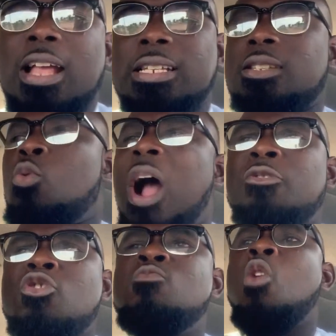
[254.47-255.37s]
just
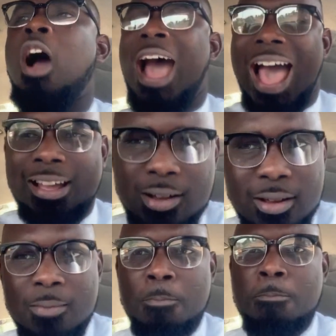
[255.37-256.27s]
what do you more
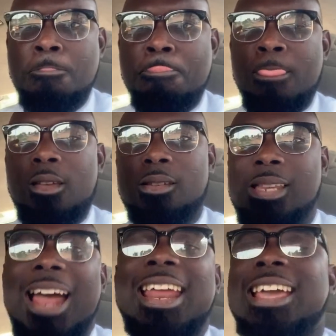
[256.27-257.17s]

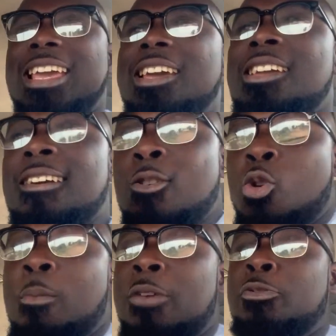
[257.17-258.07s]
sana
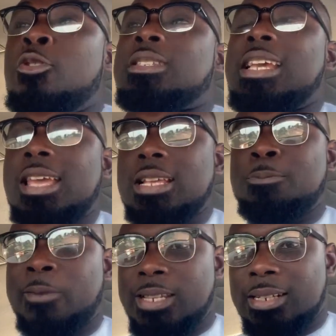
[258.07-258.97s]
ube few say yes
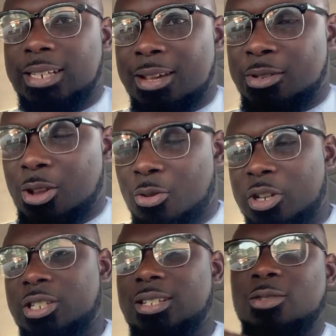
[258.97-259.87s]
presenter there is a
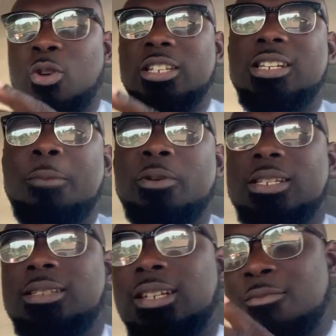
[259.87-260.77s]
question to question a
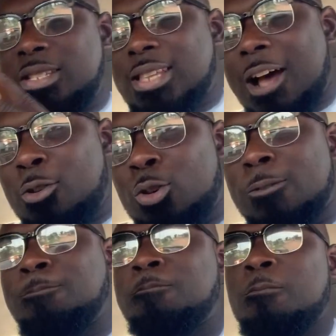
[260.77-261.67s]
presenter there is a
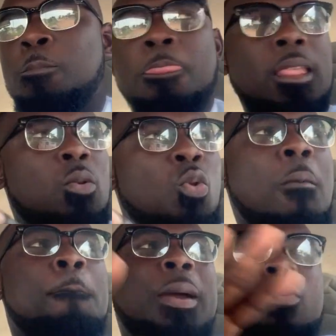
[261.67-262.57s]
per